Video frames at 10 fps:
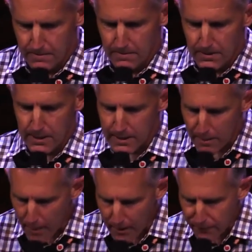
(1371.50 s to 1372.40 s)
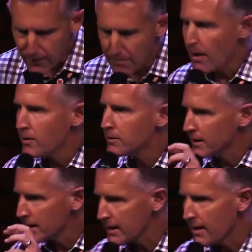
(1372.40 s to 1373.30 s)
Step out of that boat
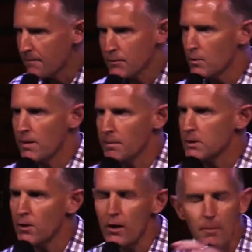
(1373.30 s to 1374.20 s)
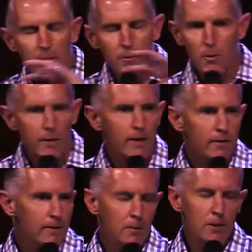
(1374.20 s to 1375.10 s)
and come to him. It's not about walking
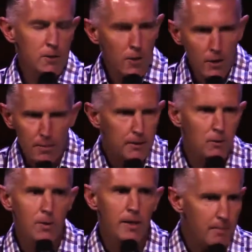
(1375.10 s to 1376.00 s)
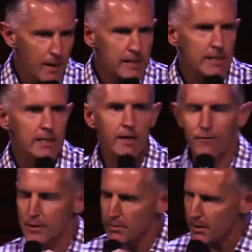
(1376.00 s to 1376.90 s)
on the water. It's not about doing amazing stuff.
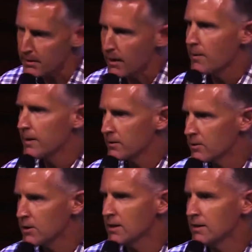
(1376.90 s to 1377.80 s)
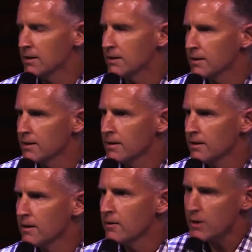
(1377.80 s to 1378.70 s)
It's about going to Jesus,
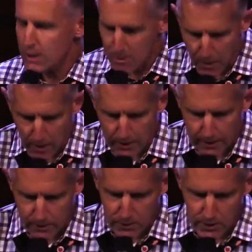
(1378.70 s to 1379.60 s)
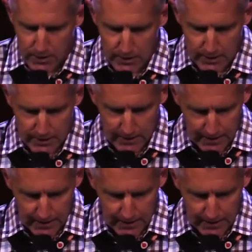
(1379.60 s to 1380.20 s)
responding to Jesus.